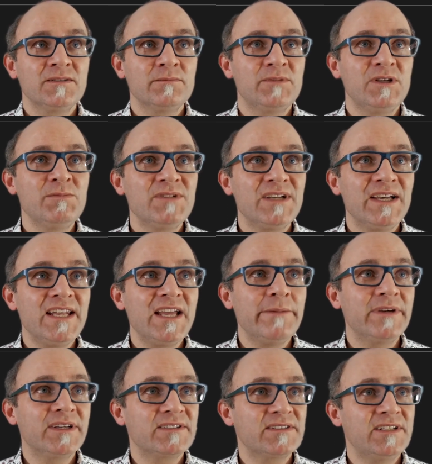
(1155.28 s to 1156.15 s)
Beam
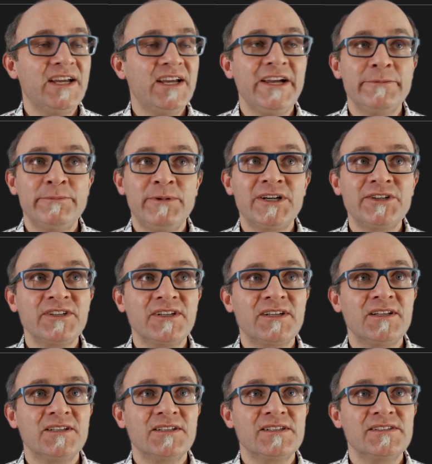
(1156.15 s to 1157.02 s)
Dynamics in High
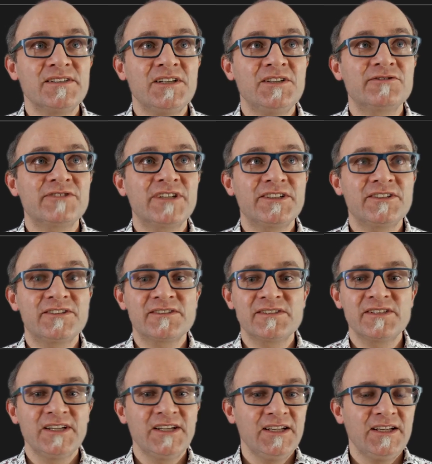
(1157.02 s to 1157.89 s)
Particle
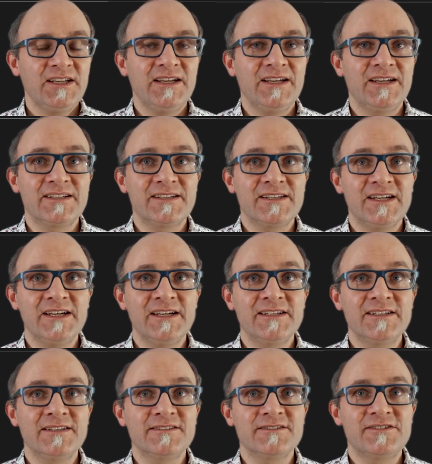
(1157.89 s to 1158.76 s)
Accelerators, and
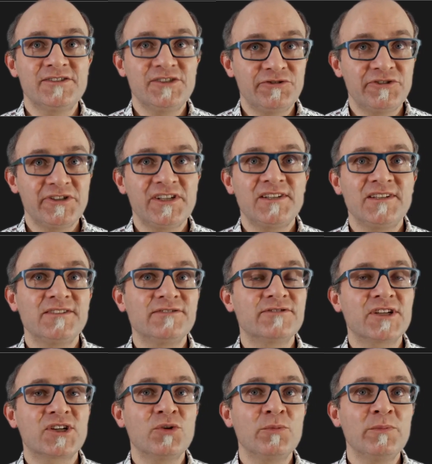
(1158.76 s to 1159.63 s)
I seriously
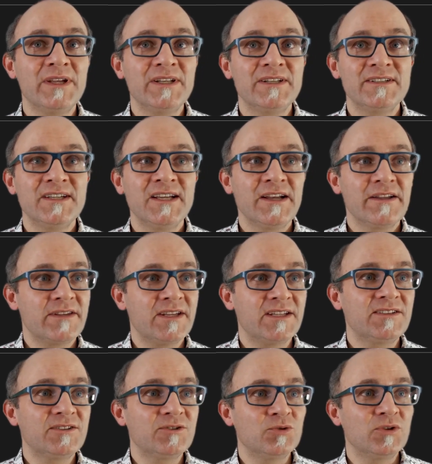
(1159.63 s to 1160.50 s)
recommend
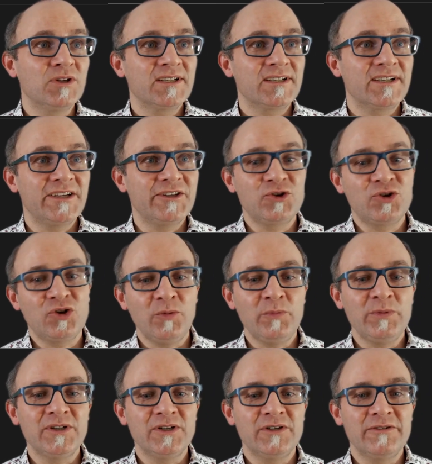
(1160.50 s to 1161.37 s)
that you get a
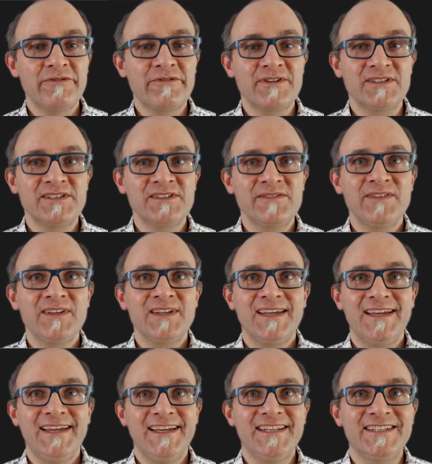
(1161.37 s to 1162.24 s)
copy of this
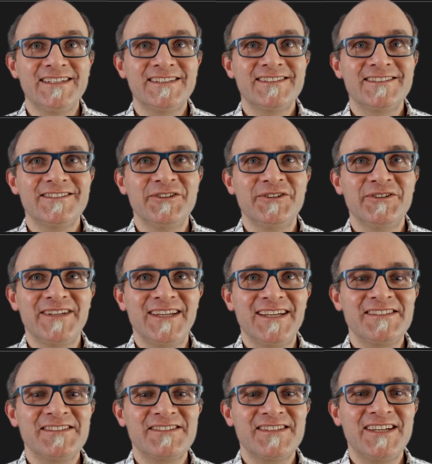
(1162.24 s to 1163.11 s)
and
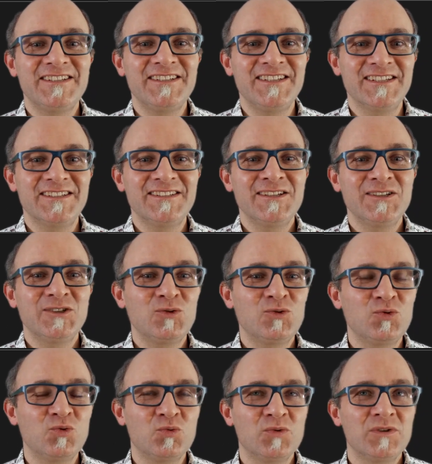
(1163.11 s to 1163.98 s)
study it
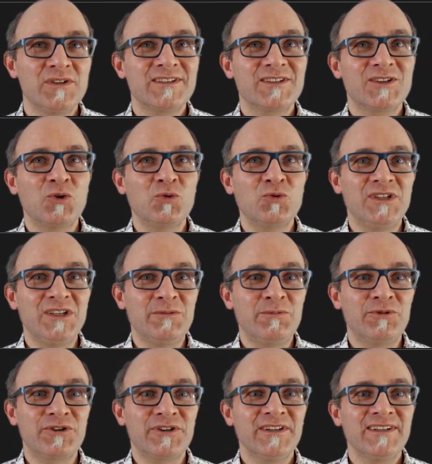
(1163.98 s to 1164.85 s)
to go
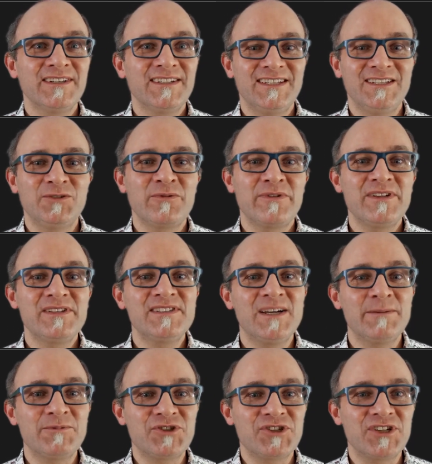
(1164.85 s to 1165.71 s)
deeper into the
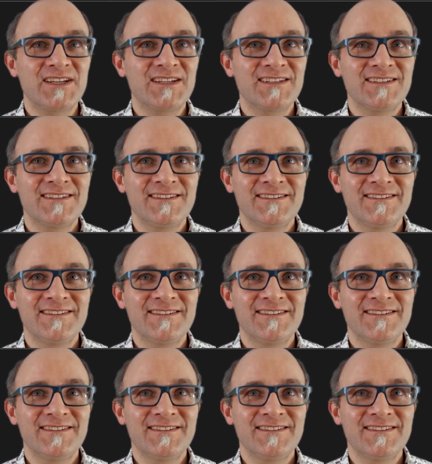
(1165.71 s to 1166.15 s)
subject.